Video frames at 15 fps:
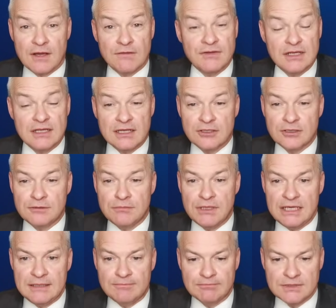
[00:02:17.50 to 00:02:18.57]
I feel there could
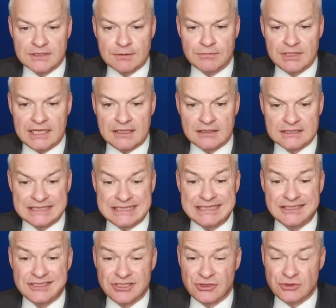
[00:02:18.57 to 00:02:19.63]
be something else.
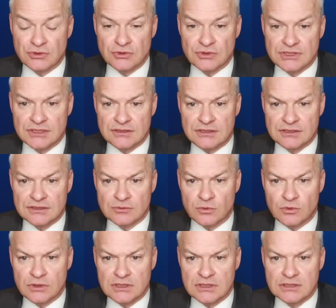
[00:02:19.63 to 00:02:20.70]
Teensia also doesn't
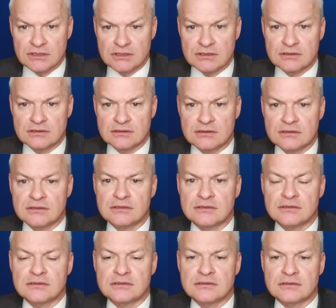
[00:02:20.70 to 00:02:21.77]
work
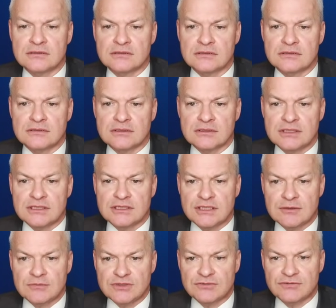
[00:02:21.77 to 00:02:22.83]
in
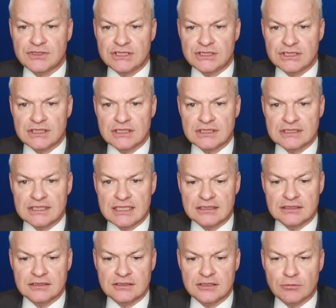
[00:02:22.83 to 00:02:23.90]
terms of reaching the
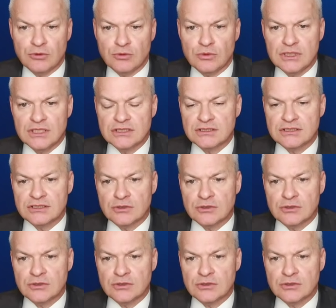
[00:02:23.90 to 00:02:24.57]
second double word